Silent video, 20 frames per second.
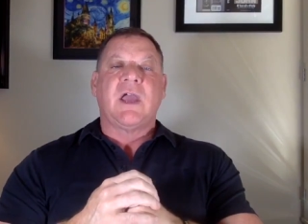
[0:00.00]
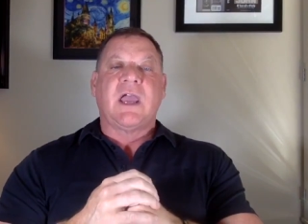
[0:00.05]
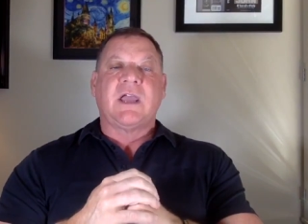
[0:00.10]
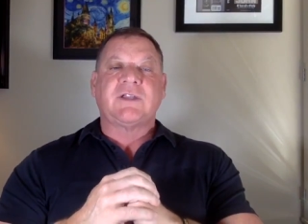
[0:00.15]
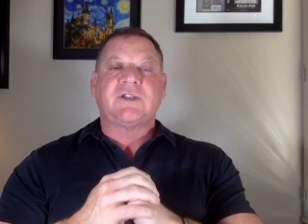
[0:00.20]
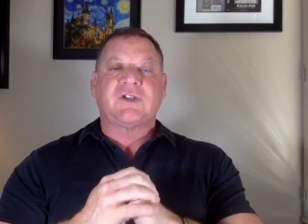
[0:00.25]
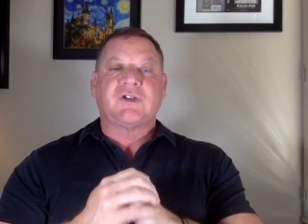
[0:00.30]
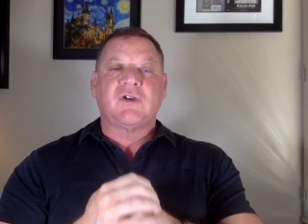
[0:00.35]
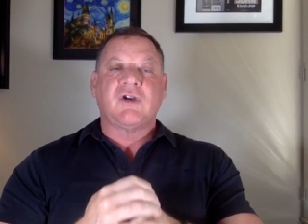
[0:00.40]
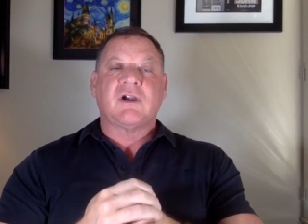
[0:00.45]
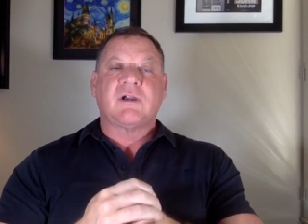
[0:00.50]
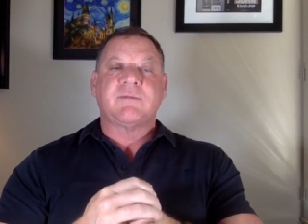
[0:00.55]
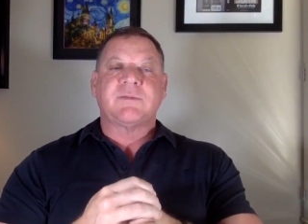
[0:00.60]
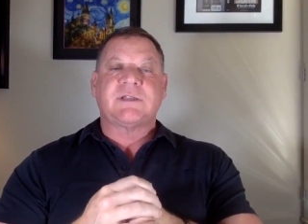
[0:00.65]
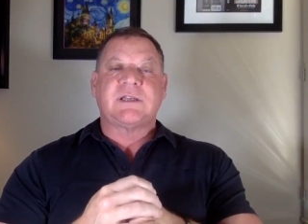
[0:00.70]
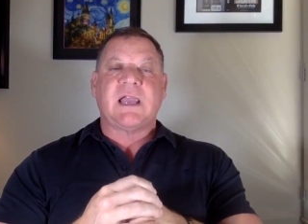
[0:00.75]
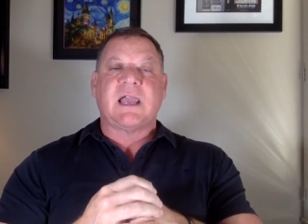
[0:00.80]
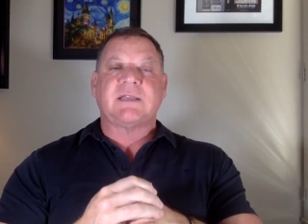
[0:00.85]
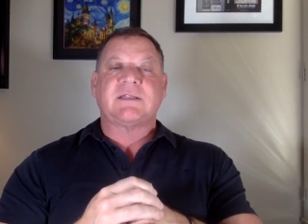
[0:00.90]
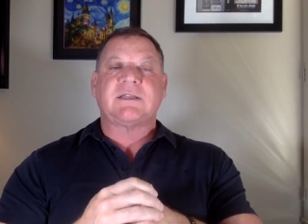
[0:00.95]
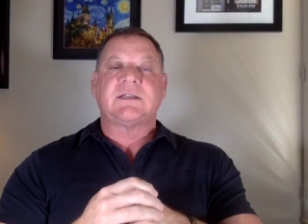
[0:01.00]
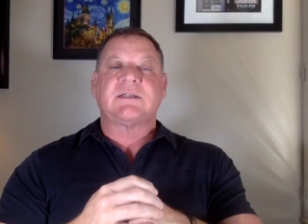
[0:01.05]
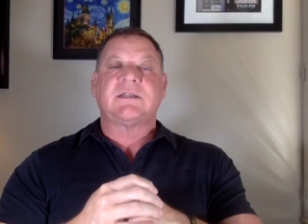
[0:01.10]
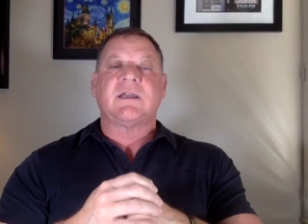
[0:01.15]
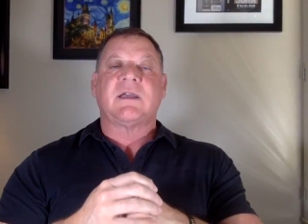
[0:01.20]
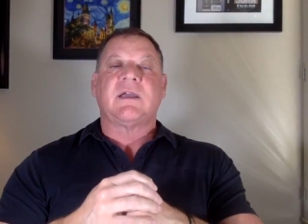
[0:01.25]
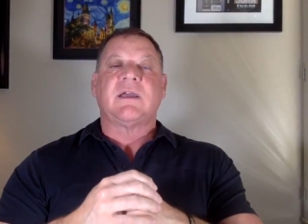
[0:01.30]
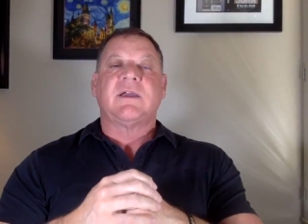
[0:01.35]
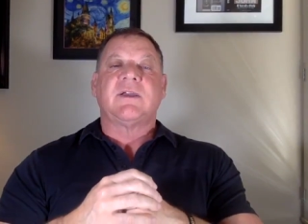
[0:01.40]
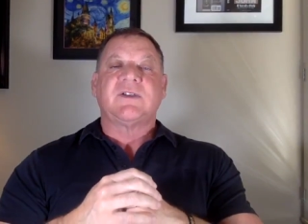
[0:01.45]
in
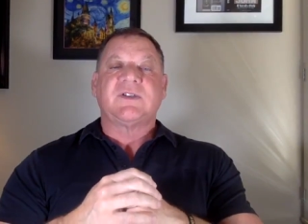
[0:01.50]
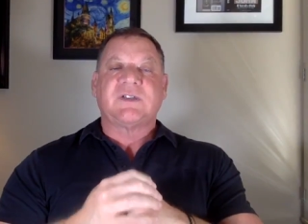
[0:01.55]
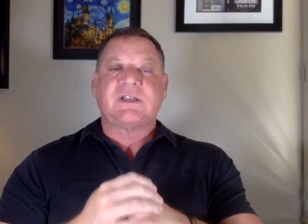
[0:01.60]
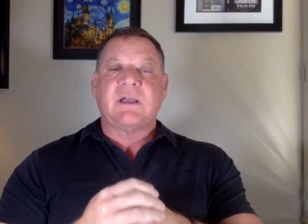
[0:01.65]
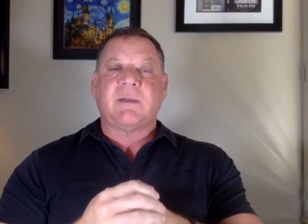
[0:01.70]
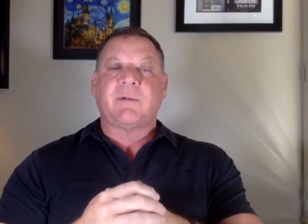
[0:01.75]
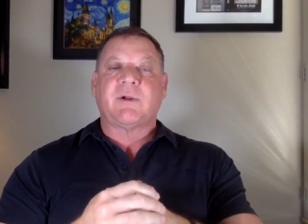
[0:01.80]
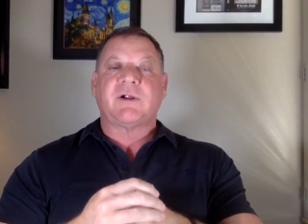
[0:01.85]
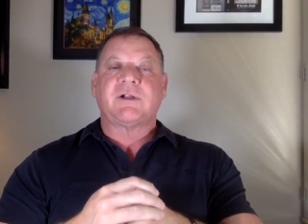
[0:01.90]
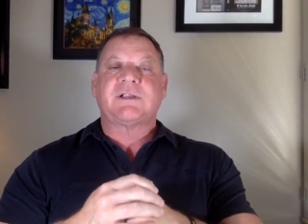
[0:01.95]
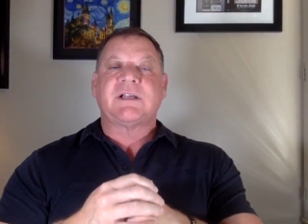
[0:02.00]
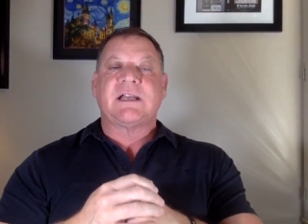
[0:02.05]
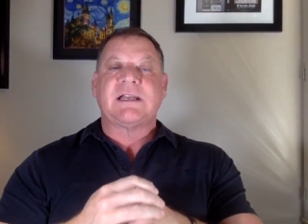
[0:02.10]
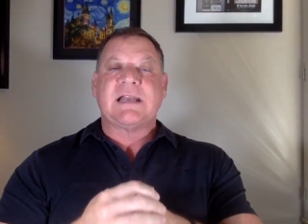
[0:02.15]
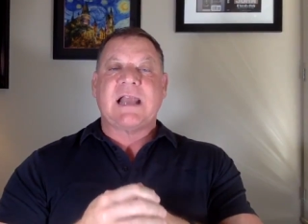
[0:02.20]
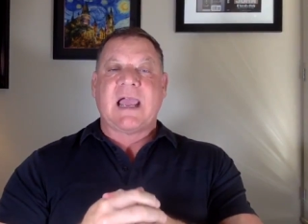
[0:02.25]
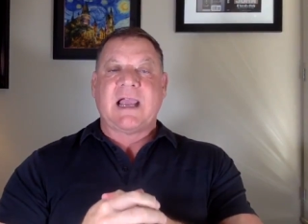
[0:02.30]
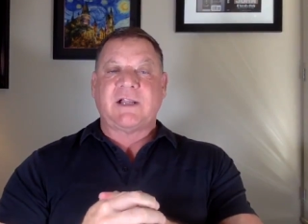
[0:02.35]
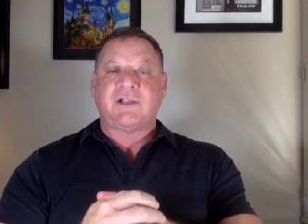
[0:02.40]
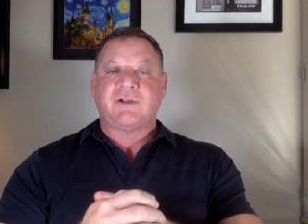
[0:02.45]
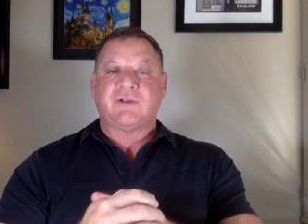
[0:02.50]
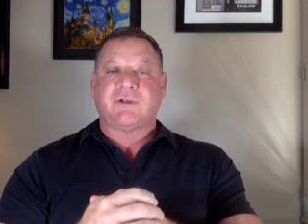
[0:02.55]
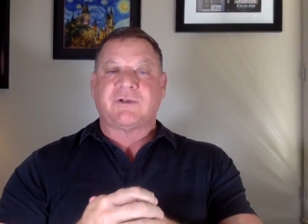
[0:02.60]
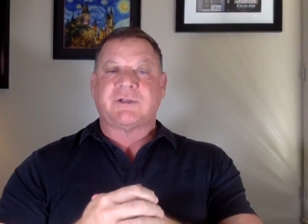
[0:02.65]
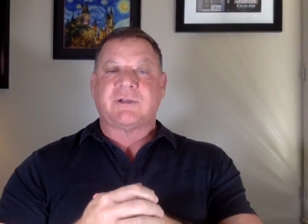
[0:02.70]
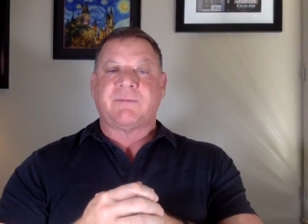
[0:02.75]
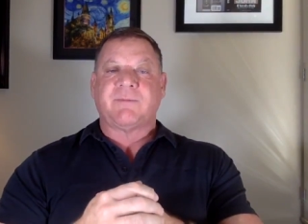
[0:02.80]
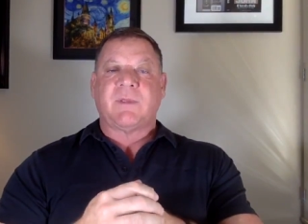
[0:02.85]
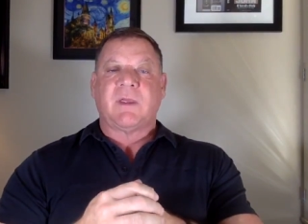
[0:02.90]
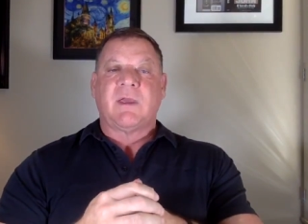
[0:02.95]
circumstances similar to Nigel's.